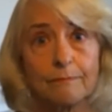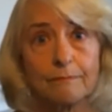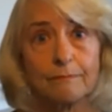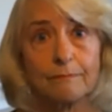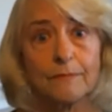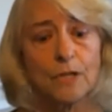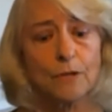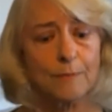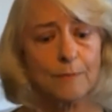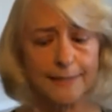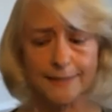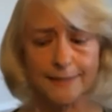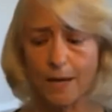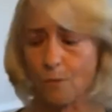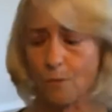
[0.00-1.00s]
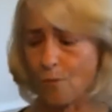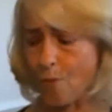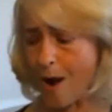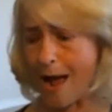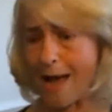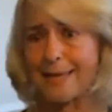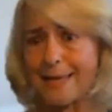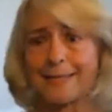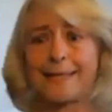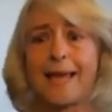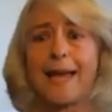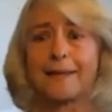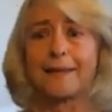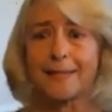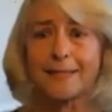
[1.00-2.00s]
You might say, why is
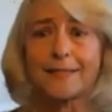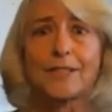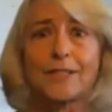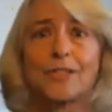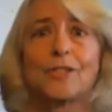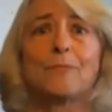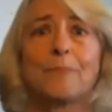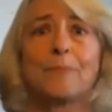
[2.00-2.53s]
that? That's stupid.